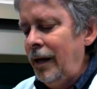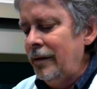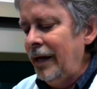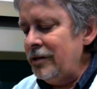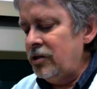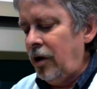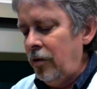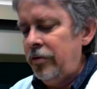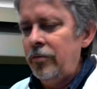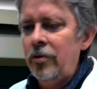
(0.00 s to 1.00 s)
let's go
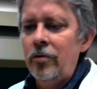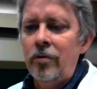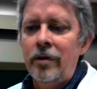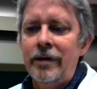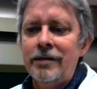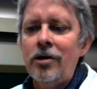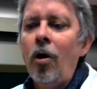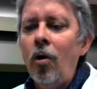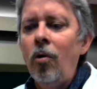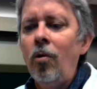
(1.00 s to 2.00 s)
through this
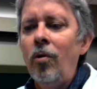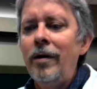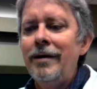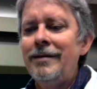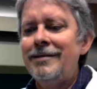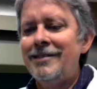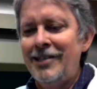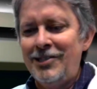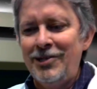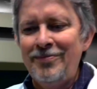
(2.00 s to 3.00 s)
whole
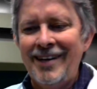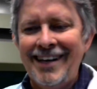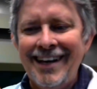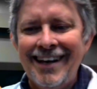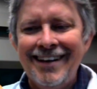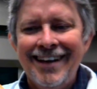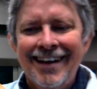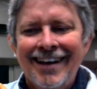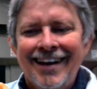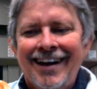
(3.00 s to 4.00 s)
system again.
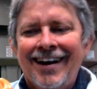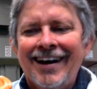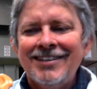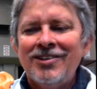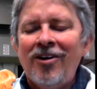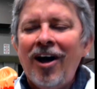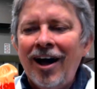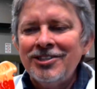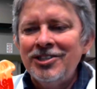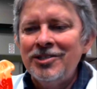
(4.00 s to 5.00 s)
All right, so
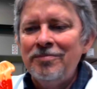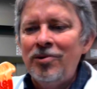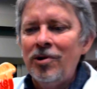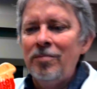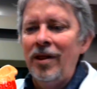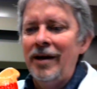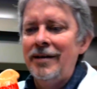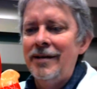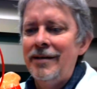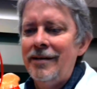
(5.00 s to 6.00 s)
oxygen-poor blood
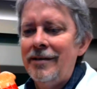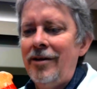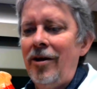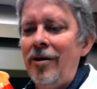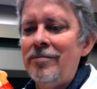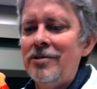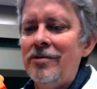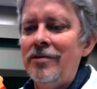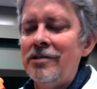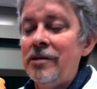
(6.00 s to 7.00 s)
comes
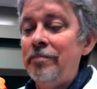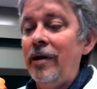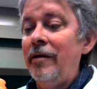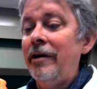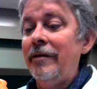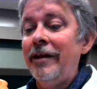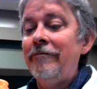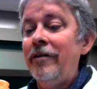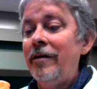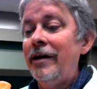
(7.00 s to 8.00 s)
through the superior and
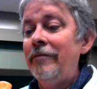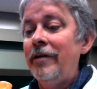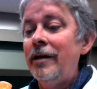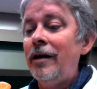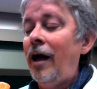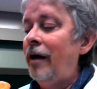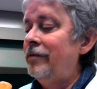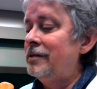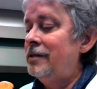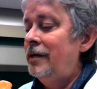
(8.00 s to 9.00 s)
inferior vena
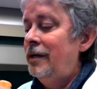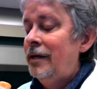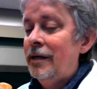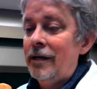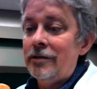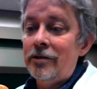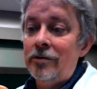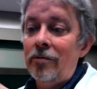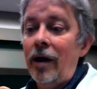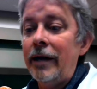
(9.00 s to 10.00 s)
cavas into the
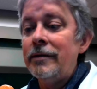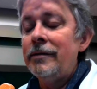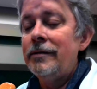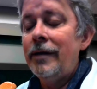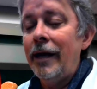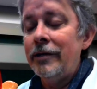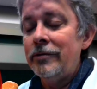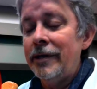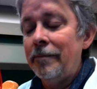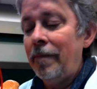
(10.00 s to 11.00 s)
right atrium.